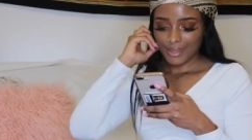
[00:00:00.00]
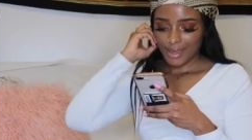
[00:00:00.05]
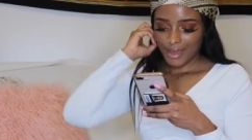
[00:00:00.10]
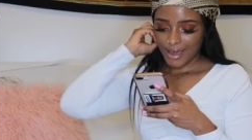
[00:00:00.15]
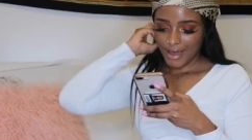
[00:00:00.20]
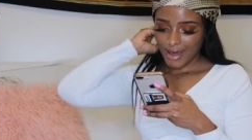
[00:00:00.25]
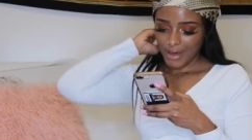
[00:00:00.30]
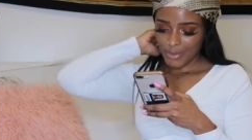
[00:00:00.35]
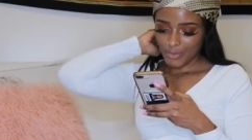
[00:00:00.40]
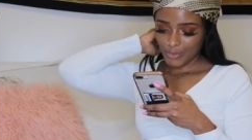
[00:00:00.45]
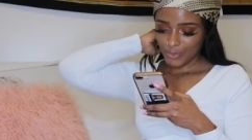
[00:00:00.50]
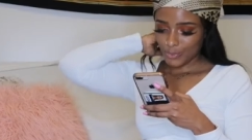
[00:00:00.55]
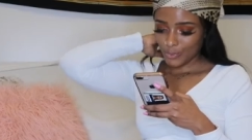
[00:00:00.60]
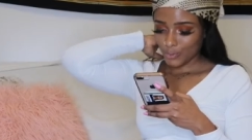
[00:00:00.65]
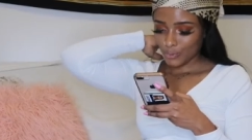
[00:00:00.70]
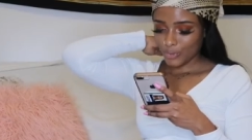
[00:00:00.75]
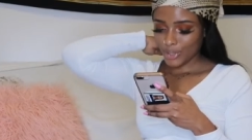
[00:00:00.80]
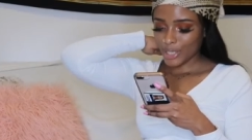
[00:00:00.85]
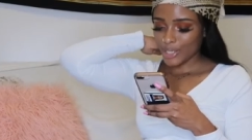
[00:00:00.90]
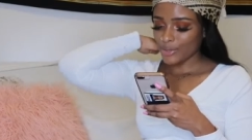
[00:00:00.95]

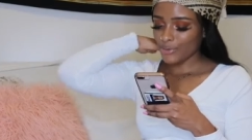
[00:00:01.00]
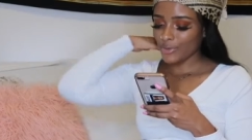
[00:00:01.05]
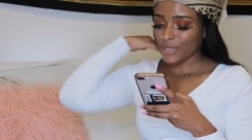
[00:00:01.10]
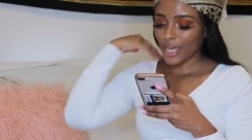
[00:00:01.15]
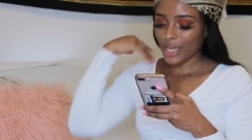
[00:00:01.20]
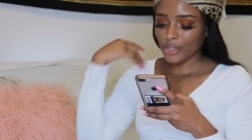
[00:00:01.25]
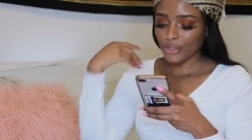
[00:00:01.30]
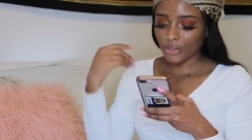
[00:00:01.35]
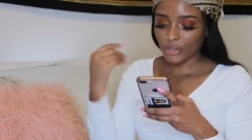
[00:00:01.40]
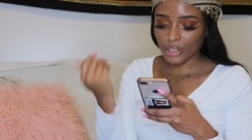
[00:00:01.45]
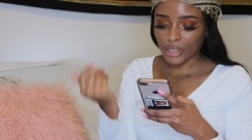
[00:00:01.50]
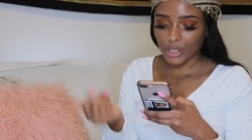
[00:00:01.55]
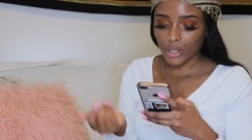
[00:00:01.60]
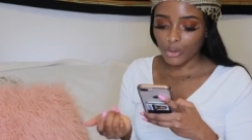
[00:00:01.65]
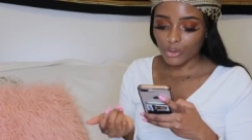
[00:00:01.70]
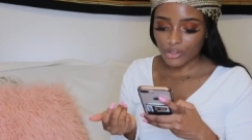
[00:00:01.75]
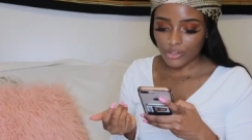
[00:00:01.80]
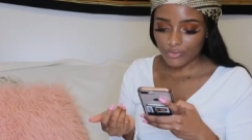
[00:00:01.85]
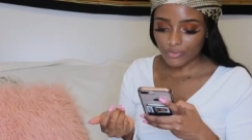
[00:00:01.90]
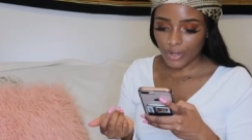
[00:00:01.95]
where do you get your
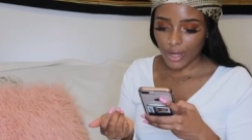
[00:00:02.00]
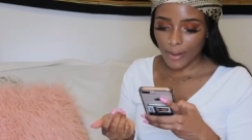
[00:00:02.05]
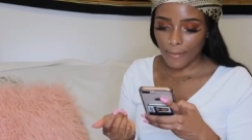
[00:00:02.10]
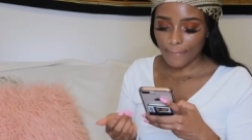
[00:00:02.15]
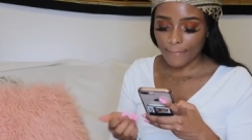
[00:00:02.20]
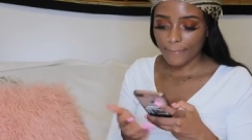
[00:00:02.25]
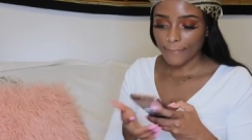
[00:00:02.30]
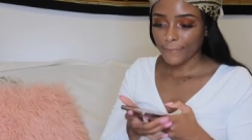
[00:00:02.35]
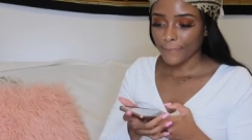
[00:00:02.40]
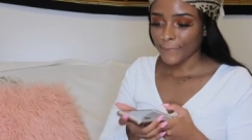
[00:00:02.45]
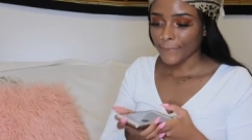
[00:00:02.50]
clothes from?